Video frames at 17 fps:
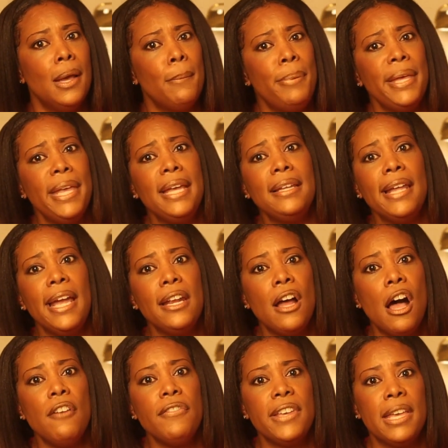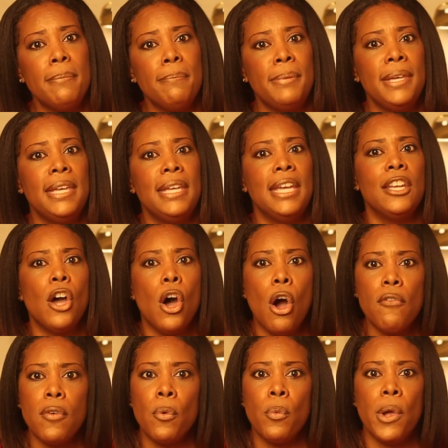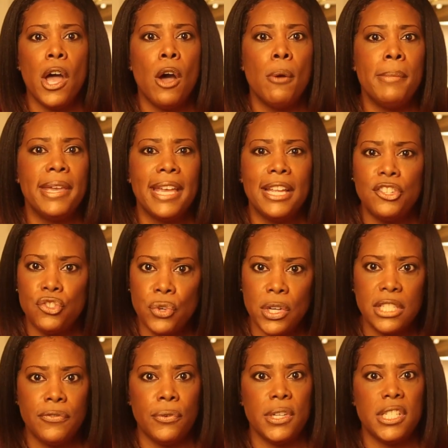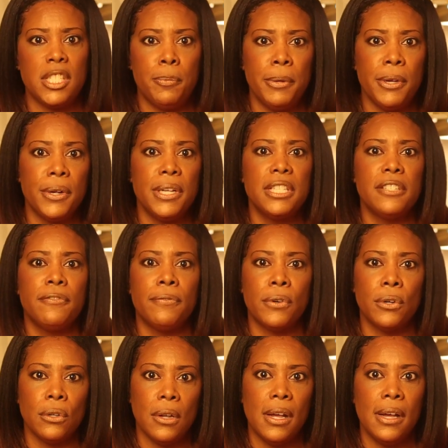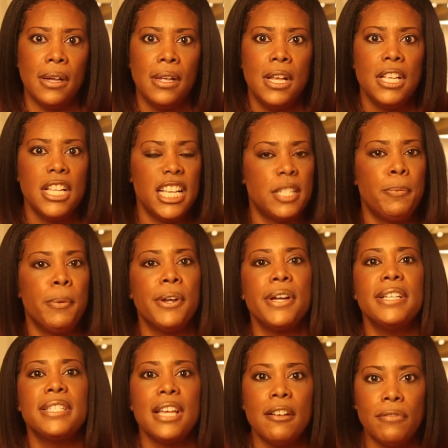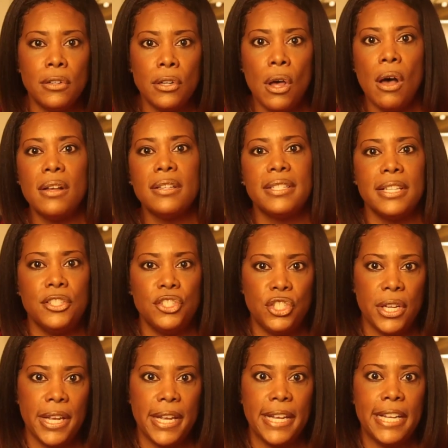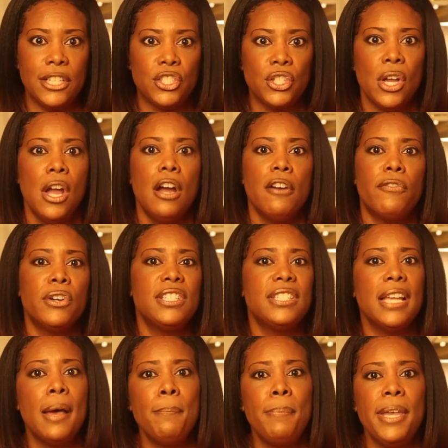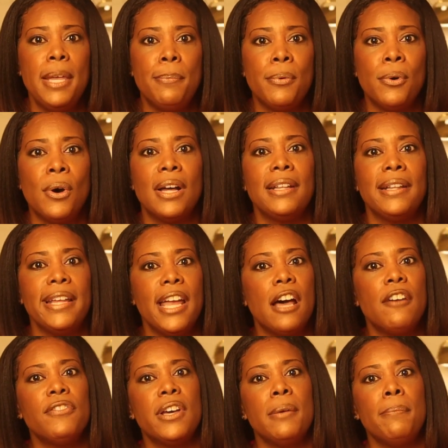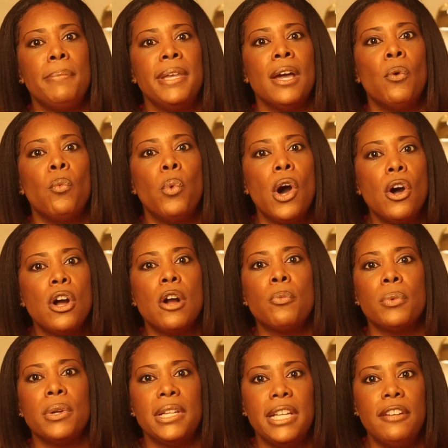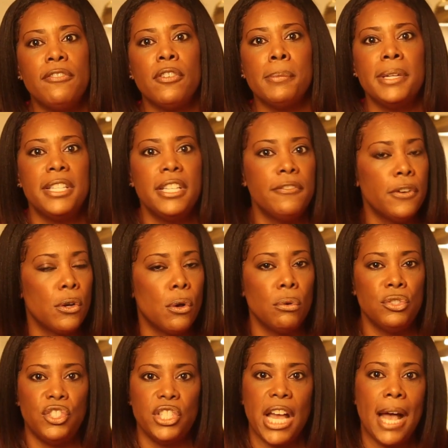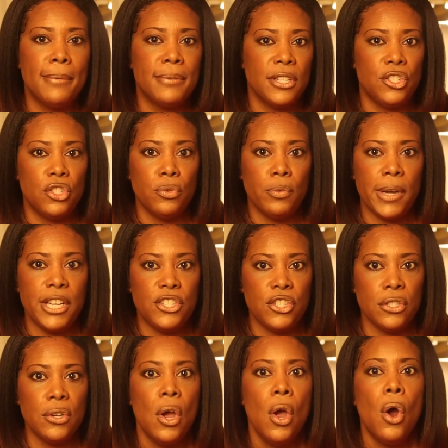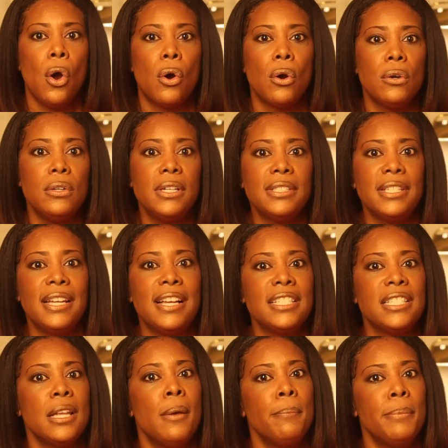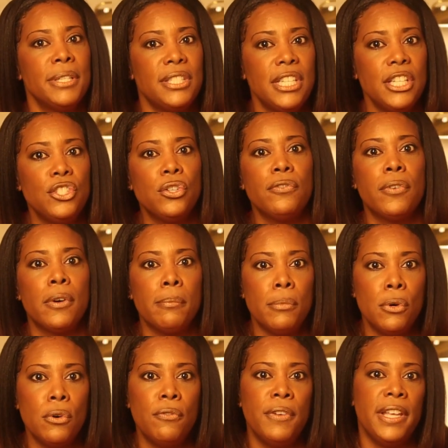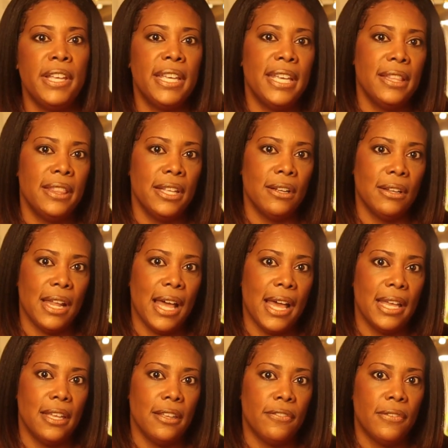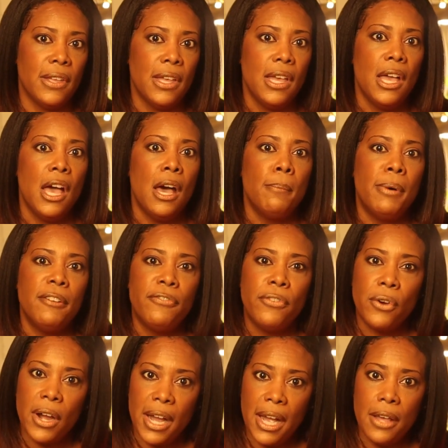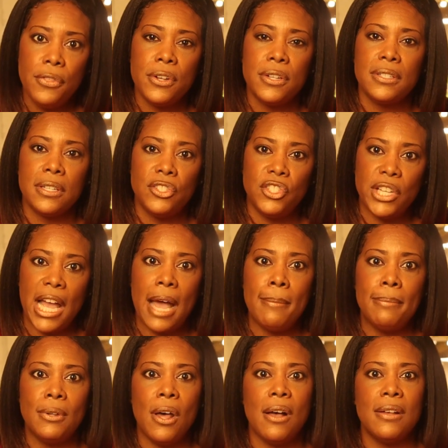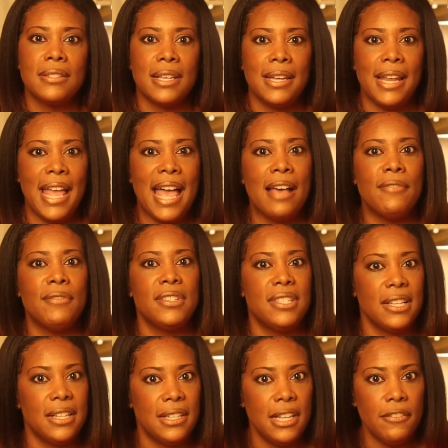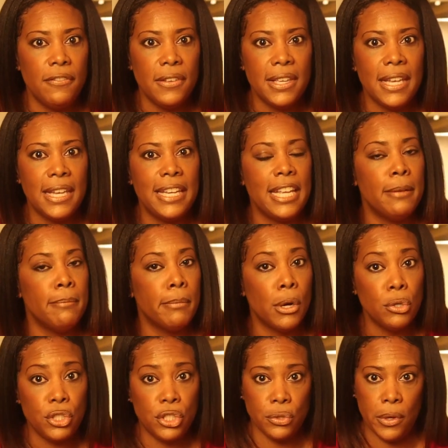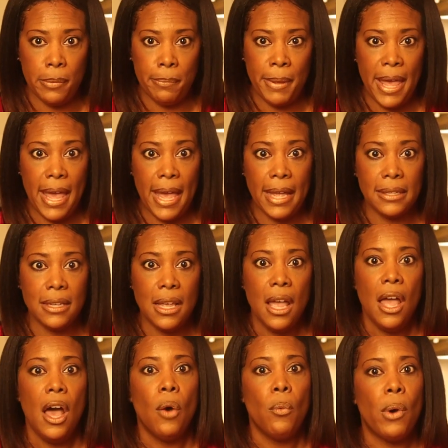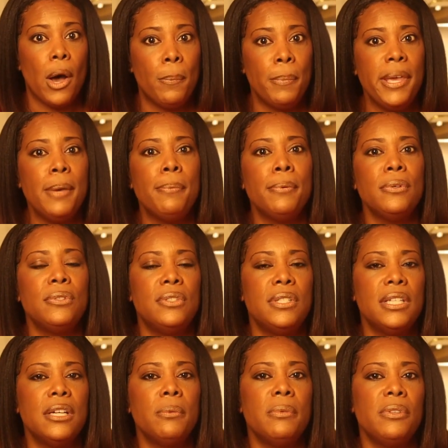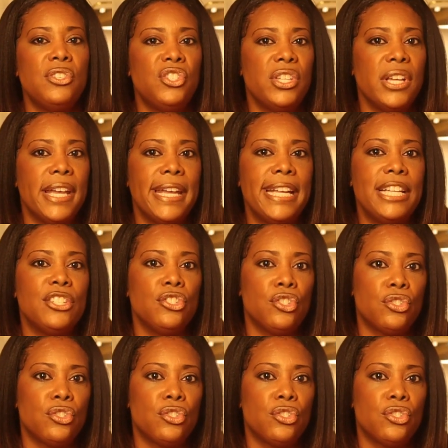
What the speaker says: Being laid off can be an overwhelming and stressful experience for the experience of loss and change. For some people, a layoff could be a welcome relief from a difficult job situation or looked at as potential for moving in their life. But for others, a job loss can have a significant emotional impact. While people deal with change and